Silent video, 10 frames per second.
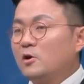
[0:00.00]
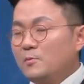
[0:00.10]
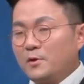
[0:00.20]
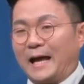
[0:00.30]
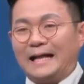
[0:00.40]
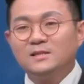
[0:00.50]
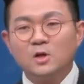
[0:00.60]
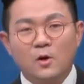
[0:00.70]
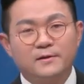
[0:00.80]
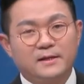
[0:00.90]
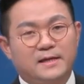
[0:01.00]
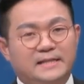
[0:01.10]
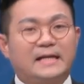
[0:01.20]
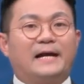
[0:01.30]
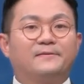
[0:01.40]
blood clotting
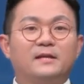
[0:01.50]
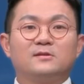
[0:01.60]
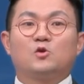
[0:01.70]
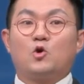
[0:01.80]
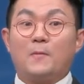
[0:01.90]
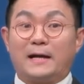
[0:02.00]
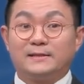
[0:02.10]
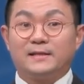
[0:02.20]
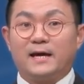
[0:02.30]
factors is the problem,